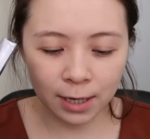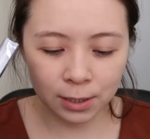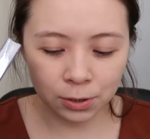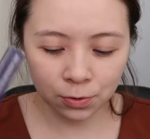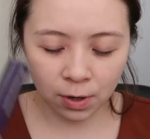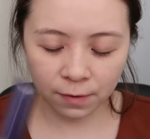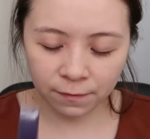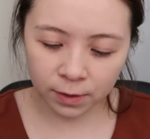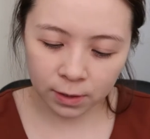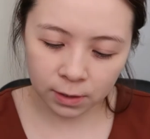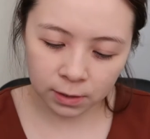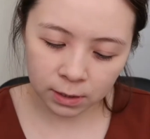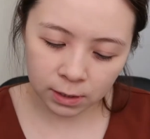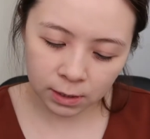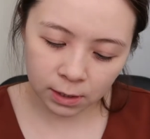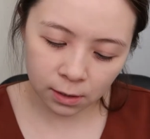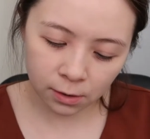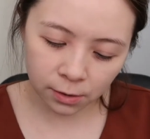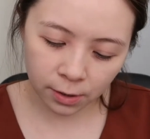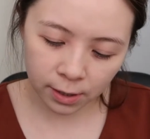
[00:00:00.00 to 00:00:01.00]
do have a
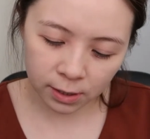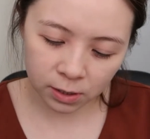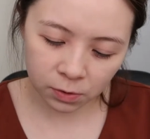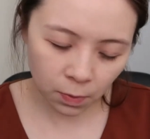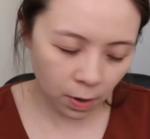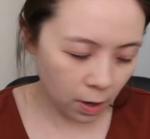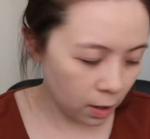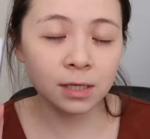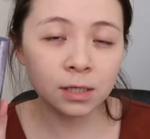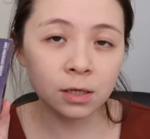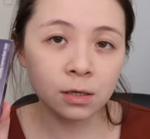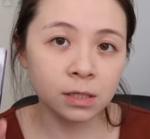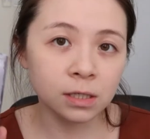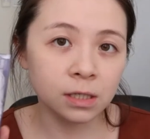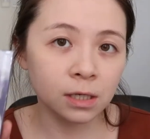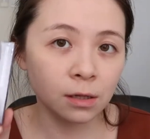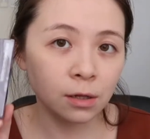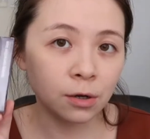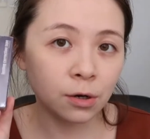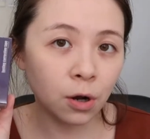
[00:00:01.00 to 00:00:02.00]
concealer as well. This
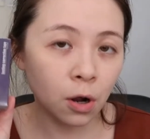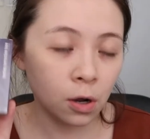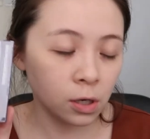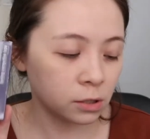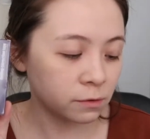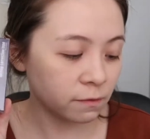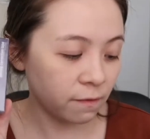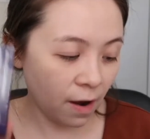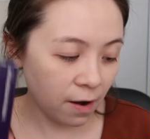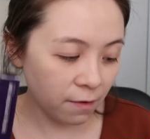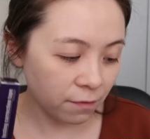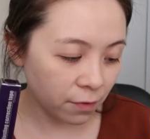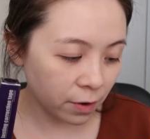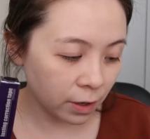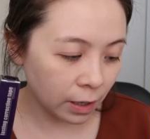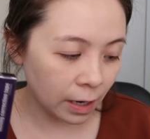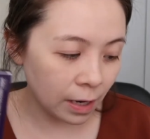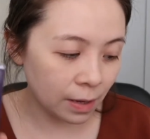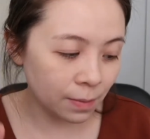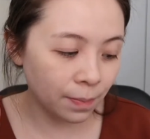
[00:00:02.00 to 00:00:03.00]
concealer costs 5
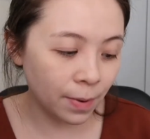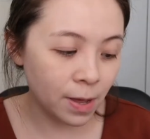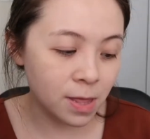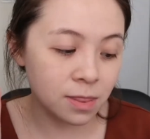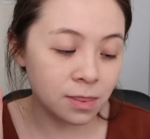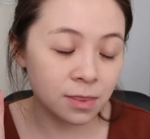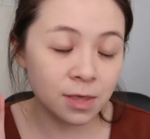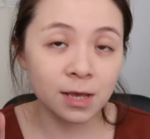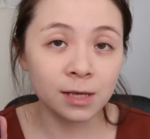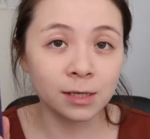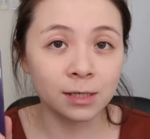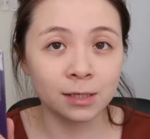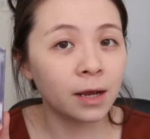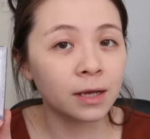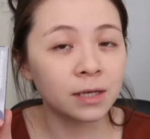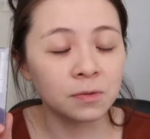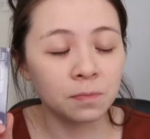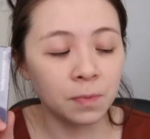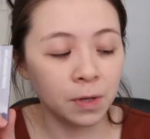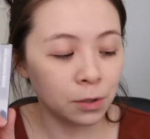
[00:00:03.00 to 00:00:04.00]
ringgit, but this
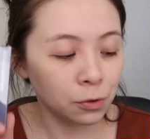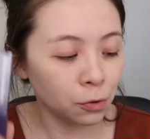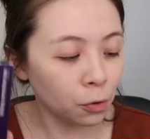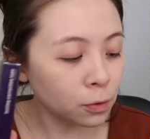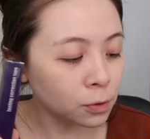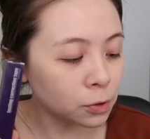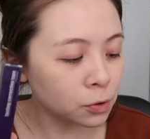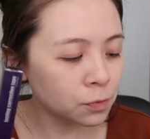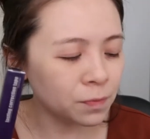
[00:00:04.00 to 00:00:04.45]
has been known to